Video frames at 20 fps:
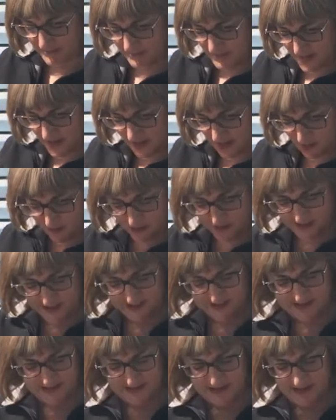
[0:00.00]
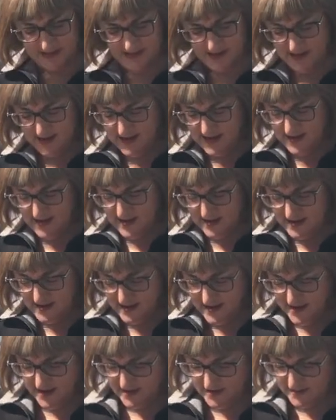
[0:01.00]
my coins.
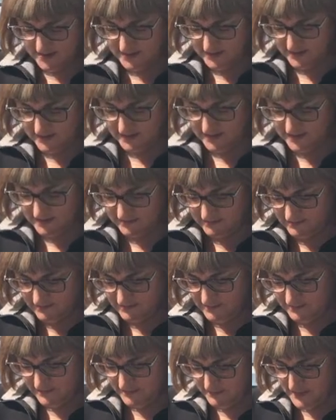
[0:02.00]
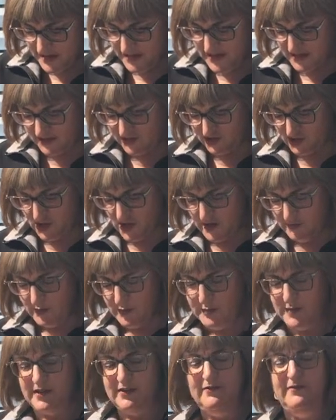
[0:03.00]
And my next job will
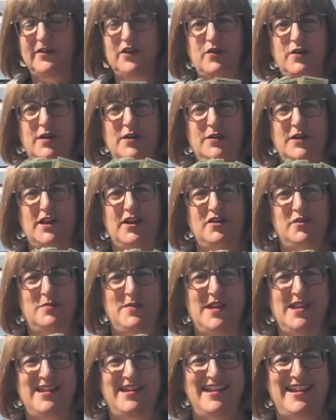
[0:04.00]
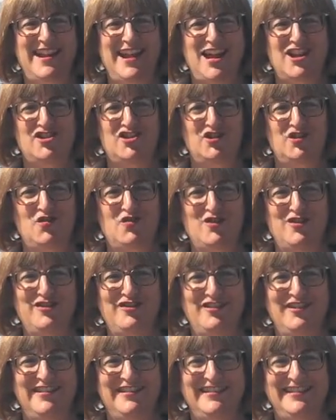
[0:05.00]
be to figure out how to make a cash
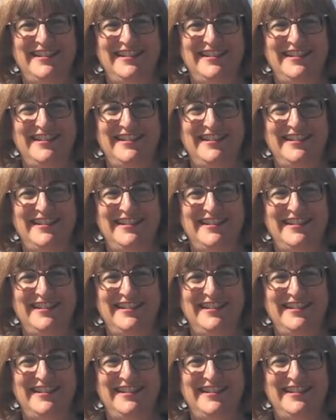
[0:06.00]
sorter,